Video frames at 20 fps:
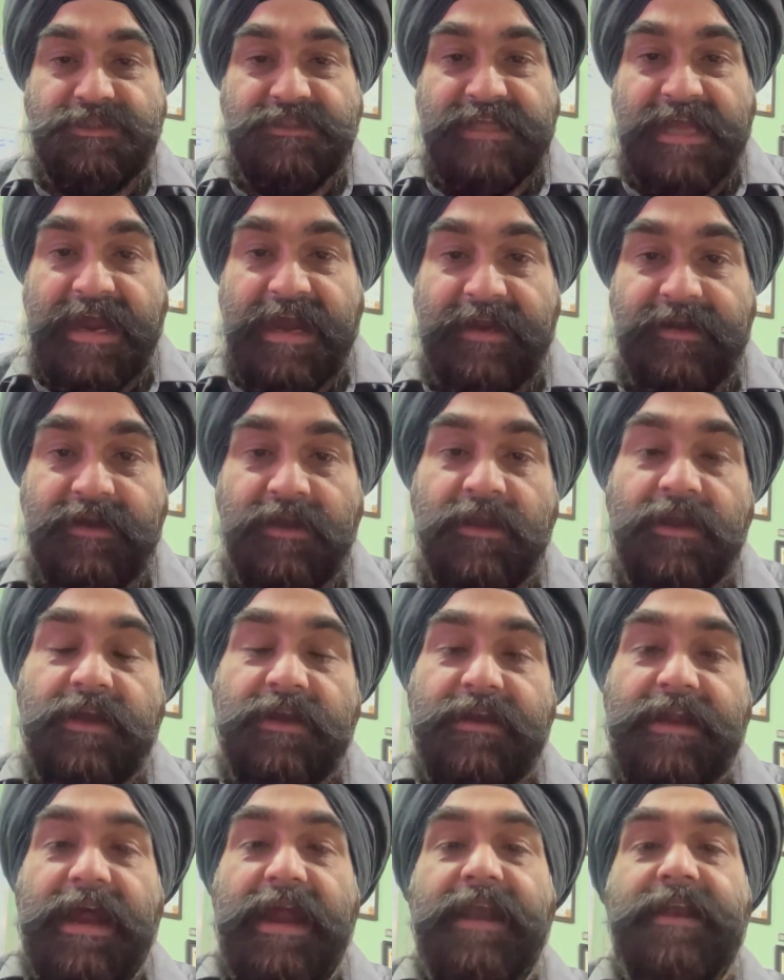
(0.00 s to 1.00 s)
that
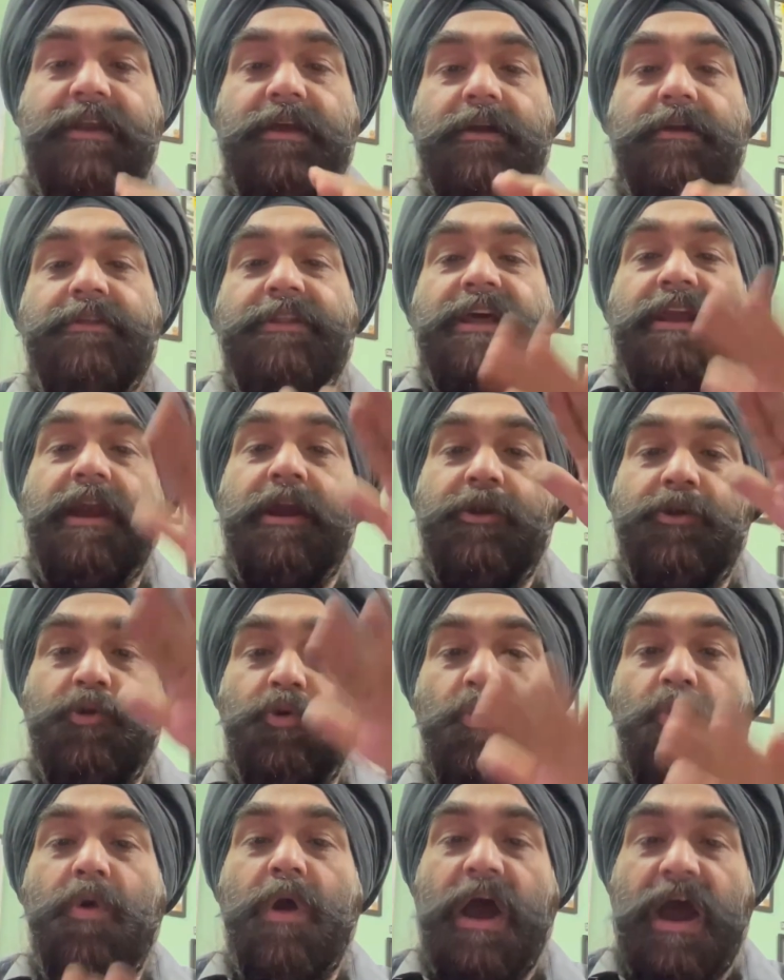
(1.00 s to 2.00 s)
there are
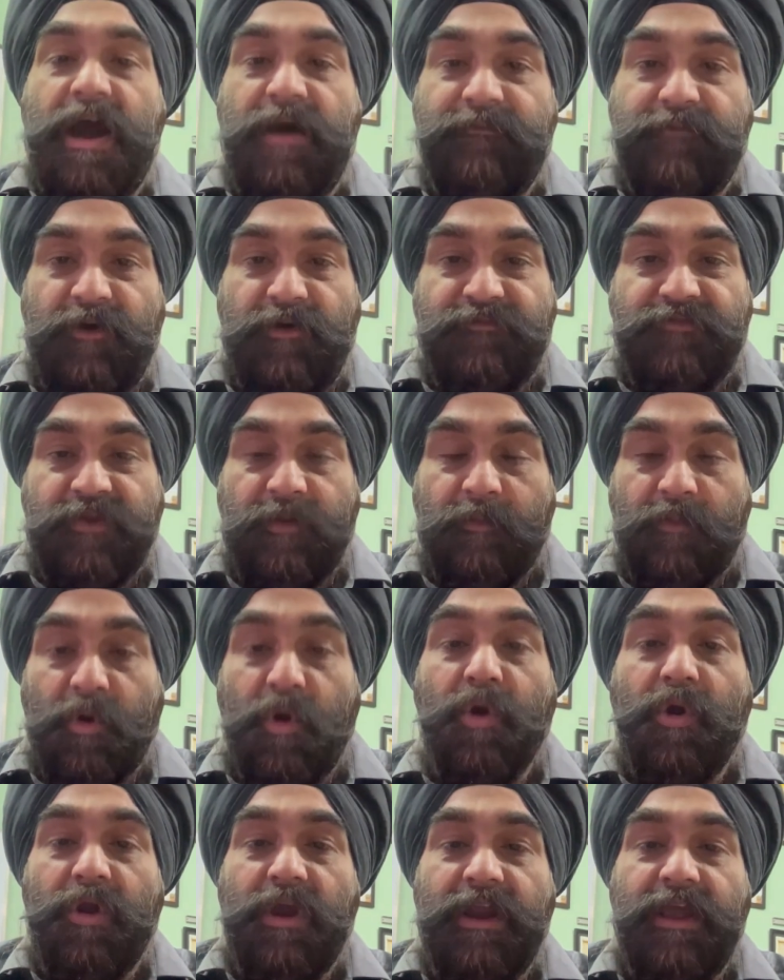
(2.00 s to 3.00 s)
two half of the
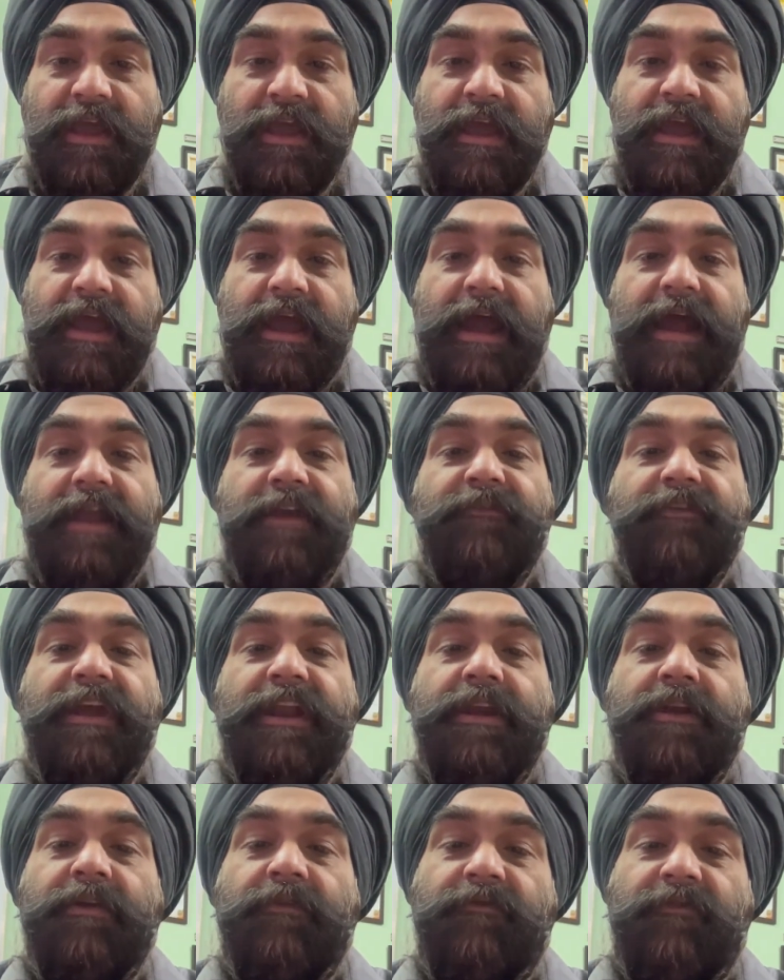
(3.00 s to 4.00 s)
mold, and
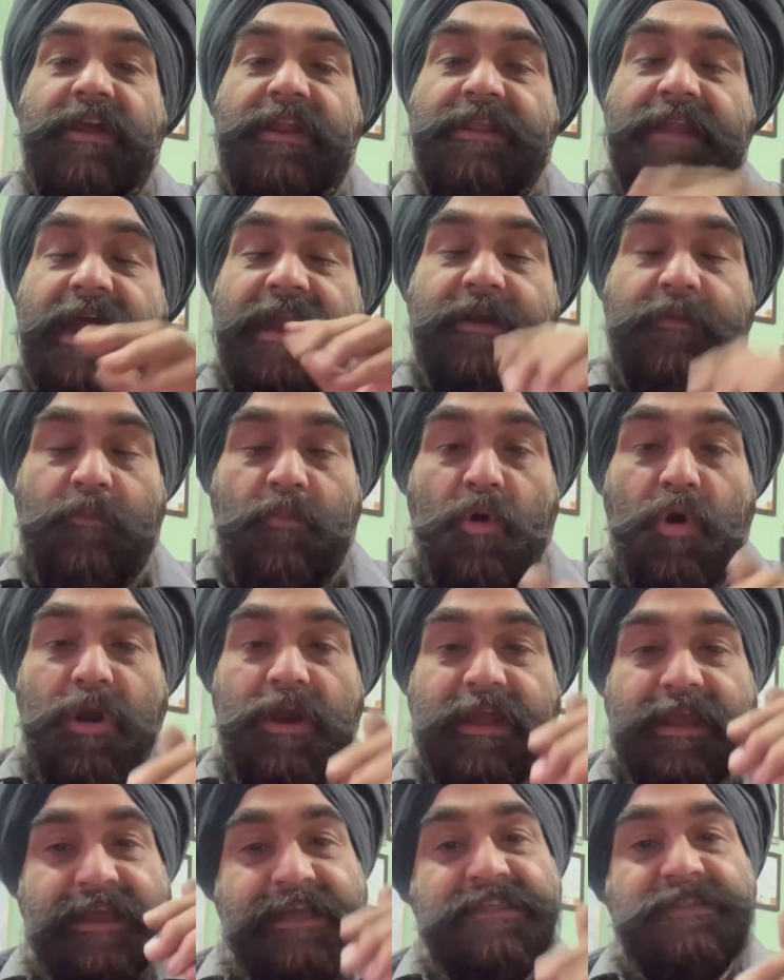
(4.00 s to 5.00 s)
when that
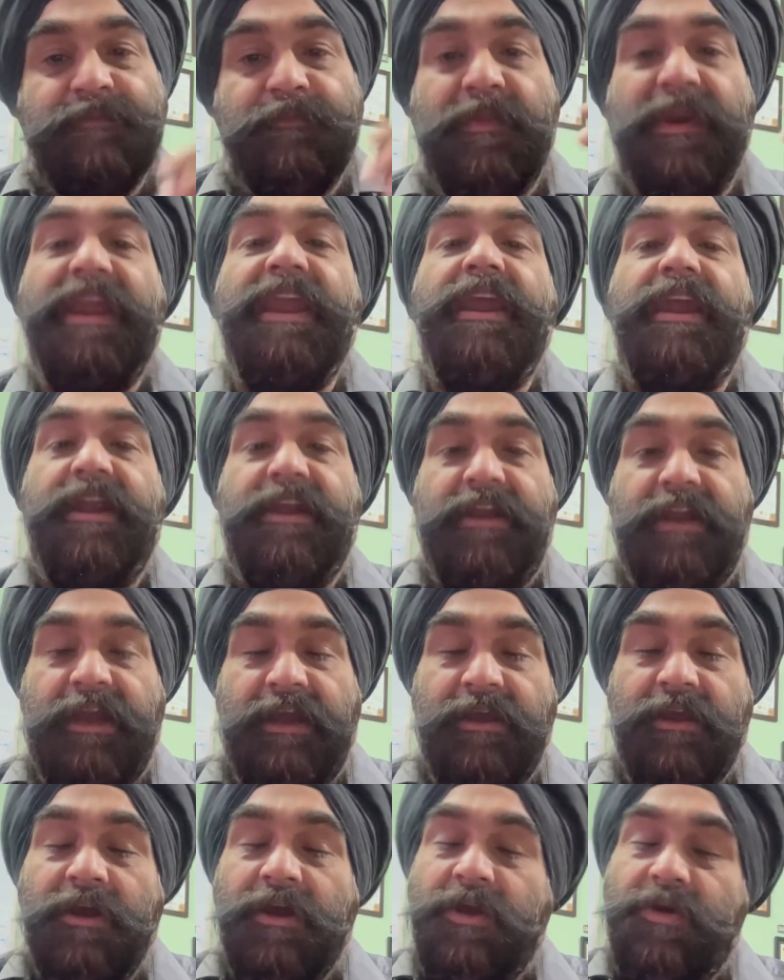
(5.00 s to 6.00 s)
mold is
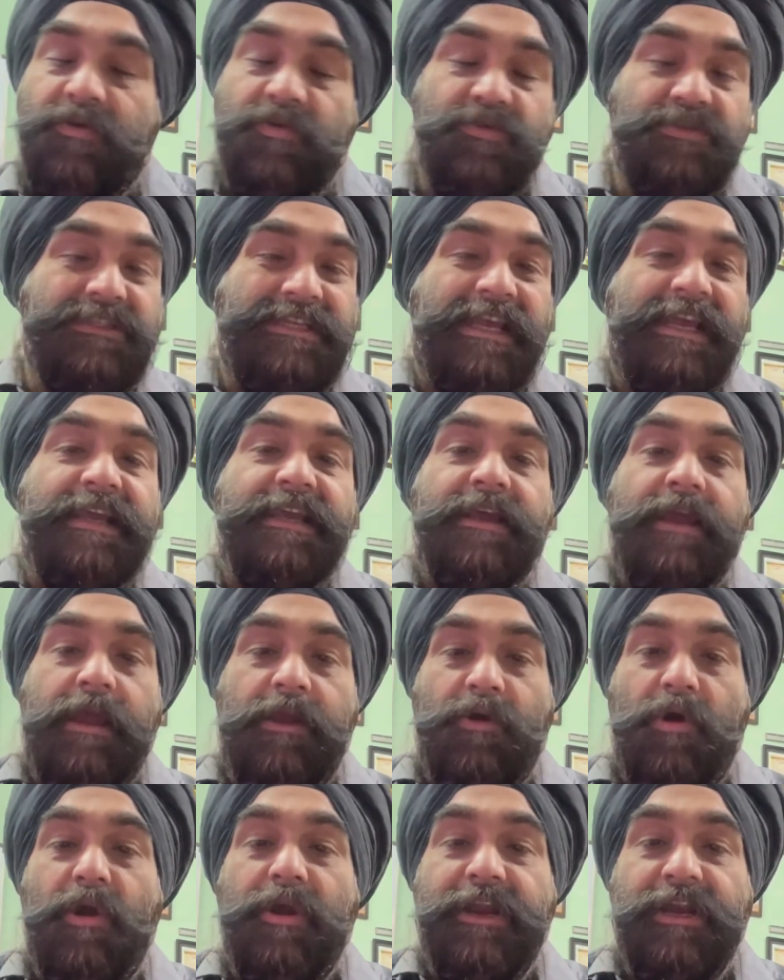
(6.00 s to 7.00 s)
preheated to, say,
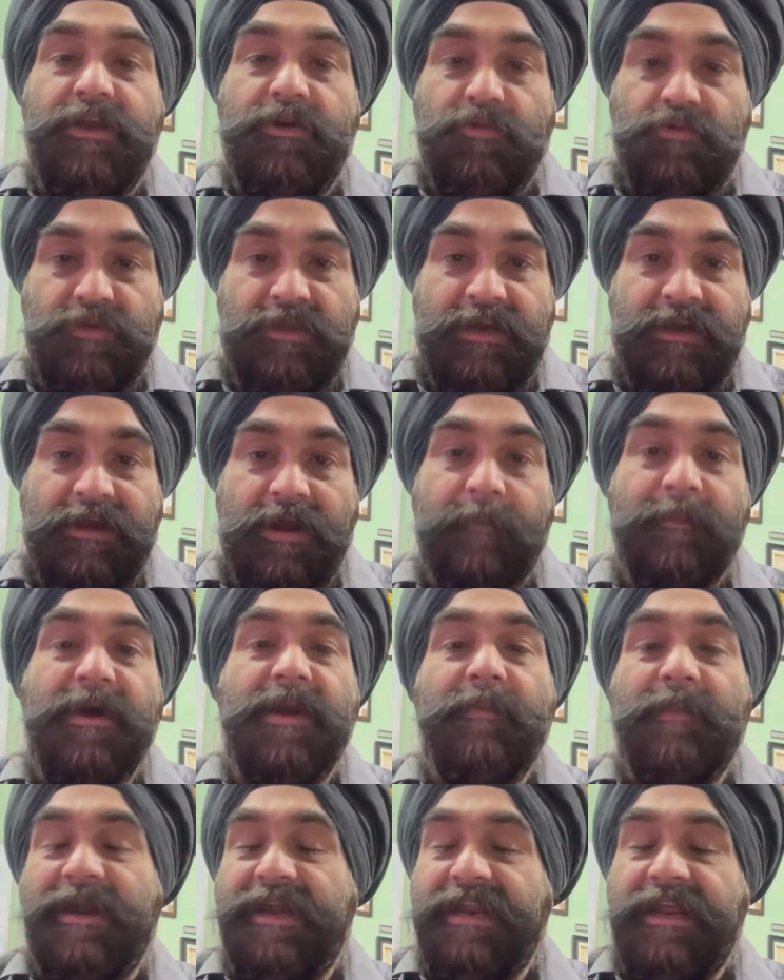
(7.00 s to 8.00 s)
according to the
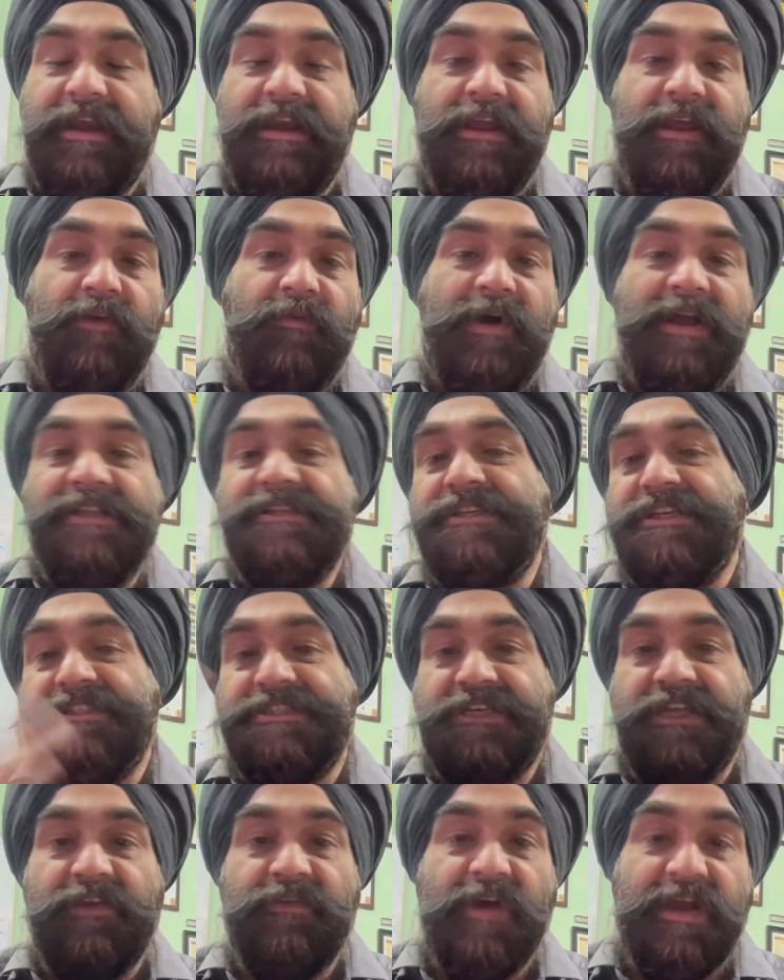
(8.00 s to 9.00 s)
rubber material
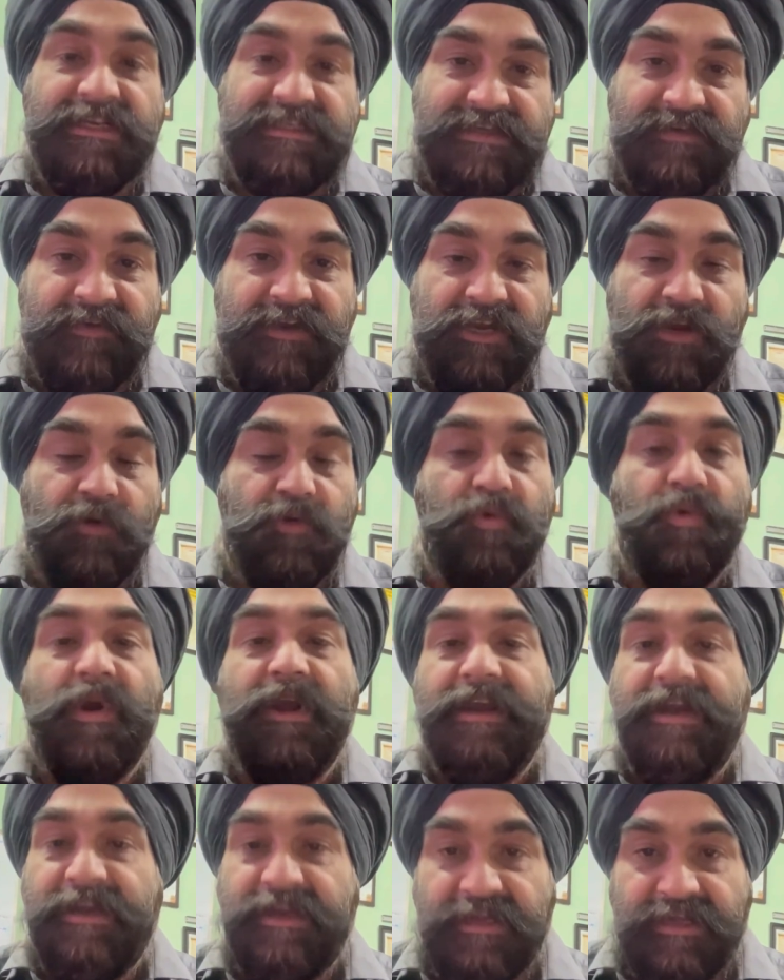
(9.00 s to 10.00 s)
160, 170 or
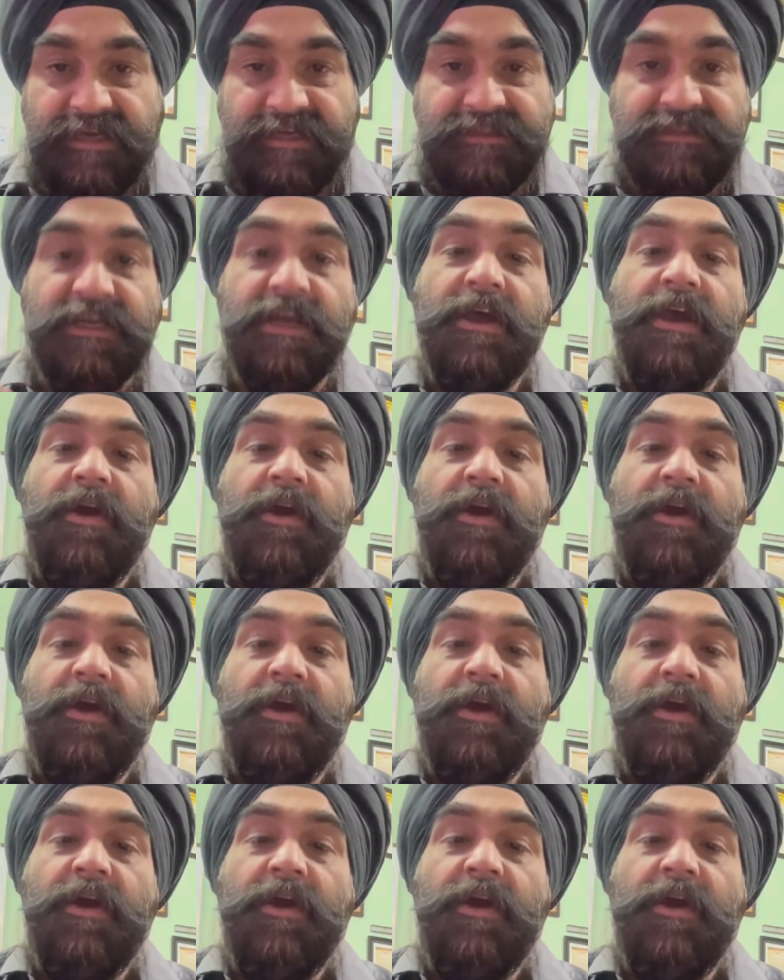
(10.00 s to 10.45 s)
200 degrees,